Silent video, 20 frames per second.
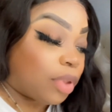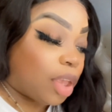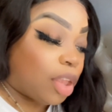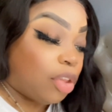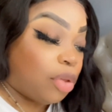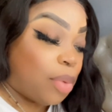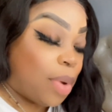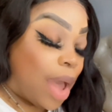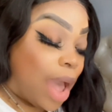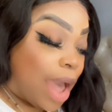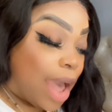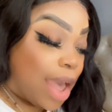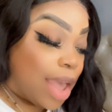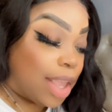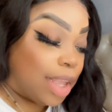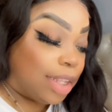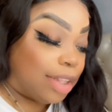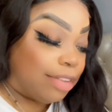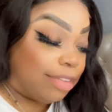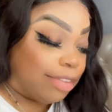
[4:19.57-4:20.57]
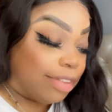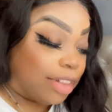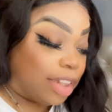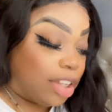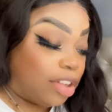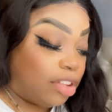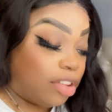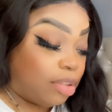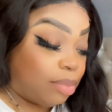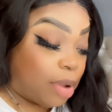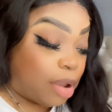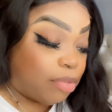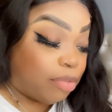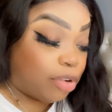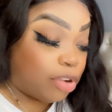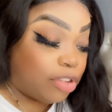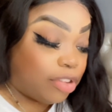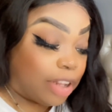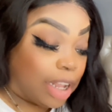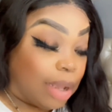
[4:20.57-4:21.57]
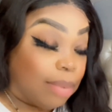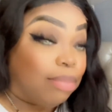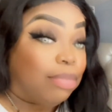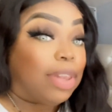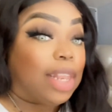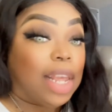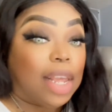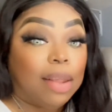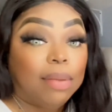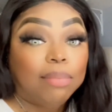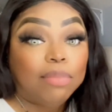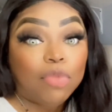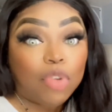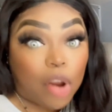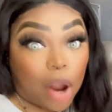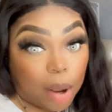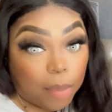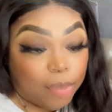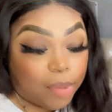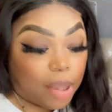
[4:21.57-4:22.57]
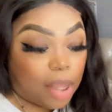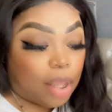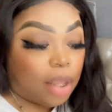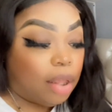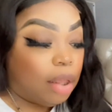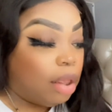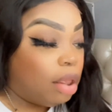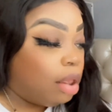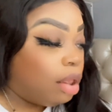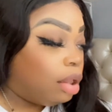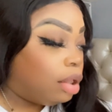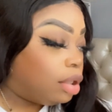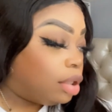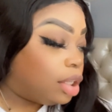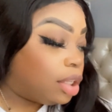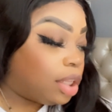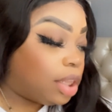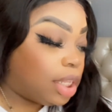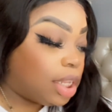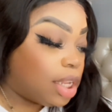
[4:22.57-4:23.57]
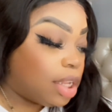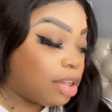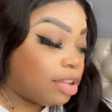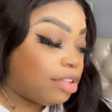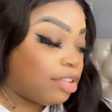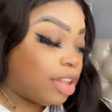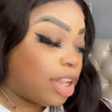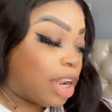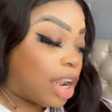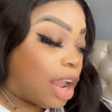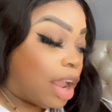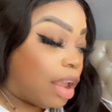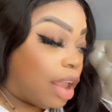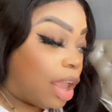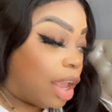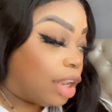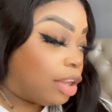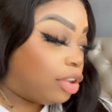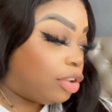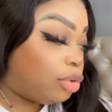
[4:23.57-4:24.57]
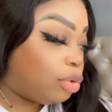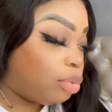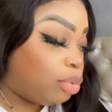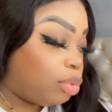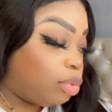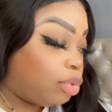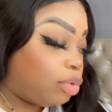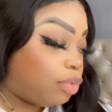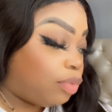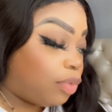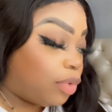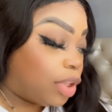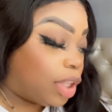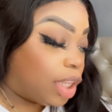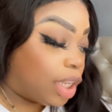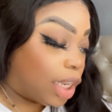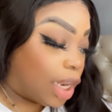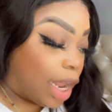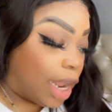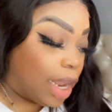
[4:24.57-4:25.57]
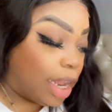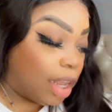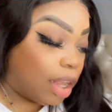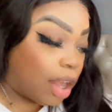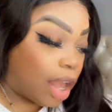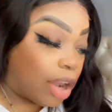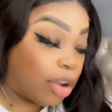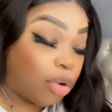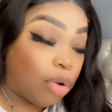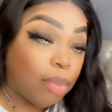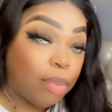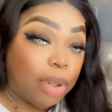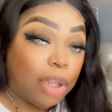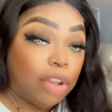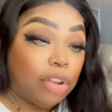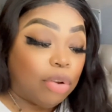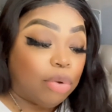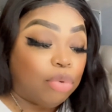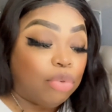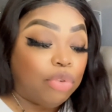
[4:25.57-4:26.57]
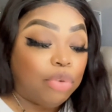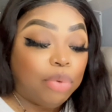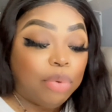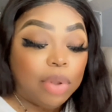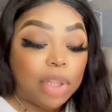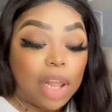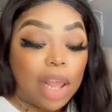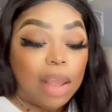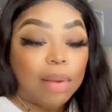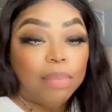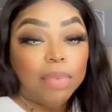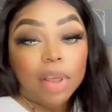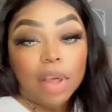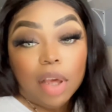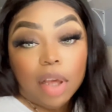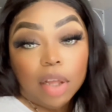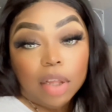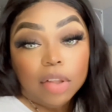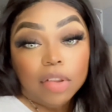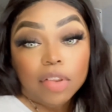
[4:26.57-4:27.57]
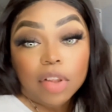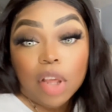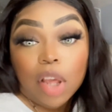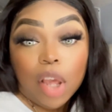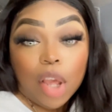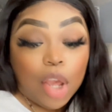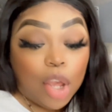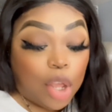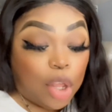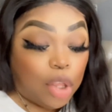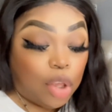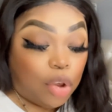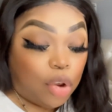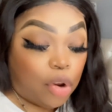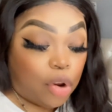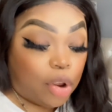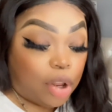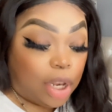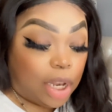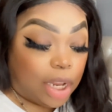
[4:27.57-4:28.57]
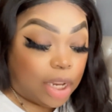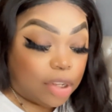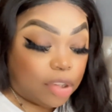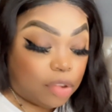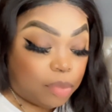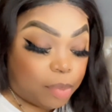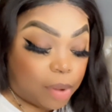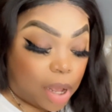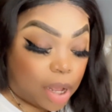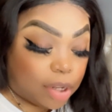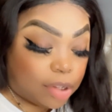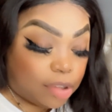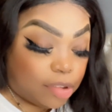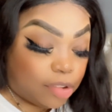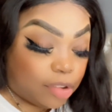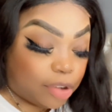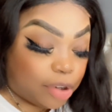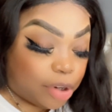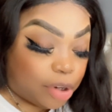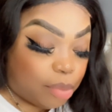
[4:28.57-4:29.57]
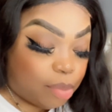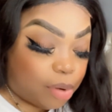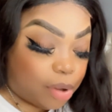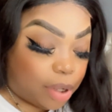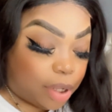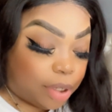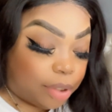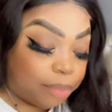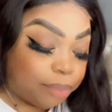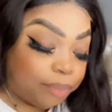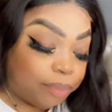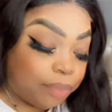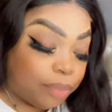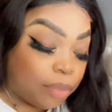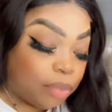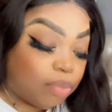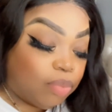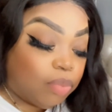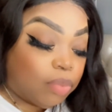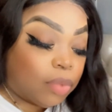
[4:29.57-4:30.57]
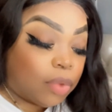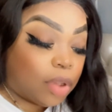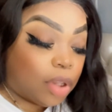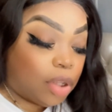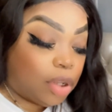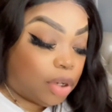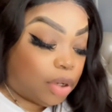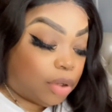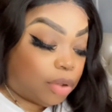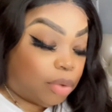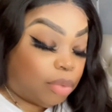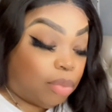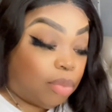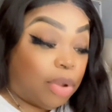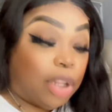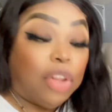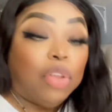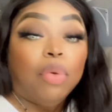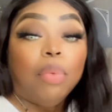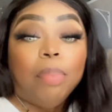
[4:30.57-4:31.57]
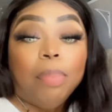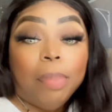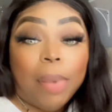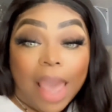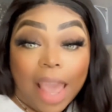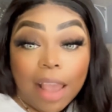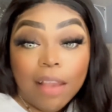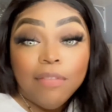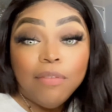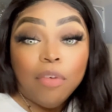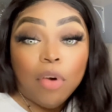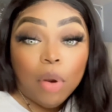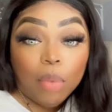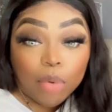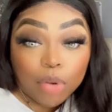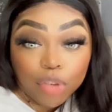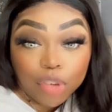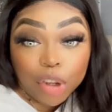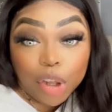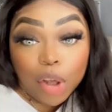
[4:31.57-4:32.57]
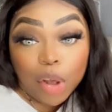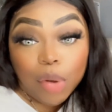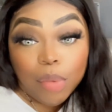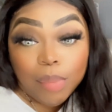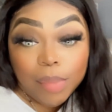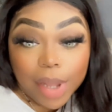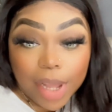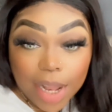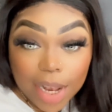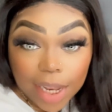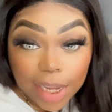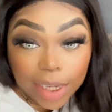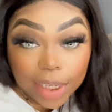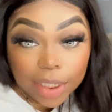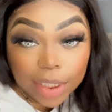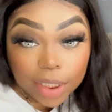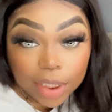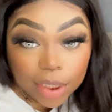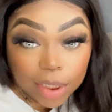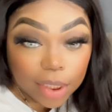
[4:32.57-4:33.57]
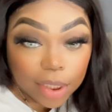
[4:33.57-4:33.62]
you guys, this is my first time name dropping the things that I had used for the night. I normally don't do that because your girl ain't sponsored, but you know, when you pay for it with your own money,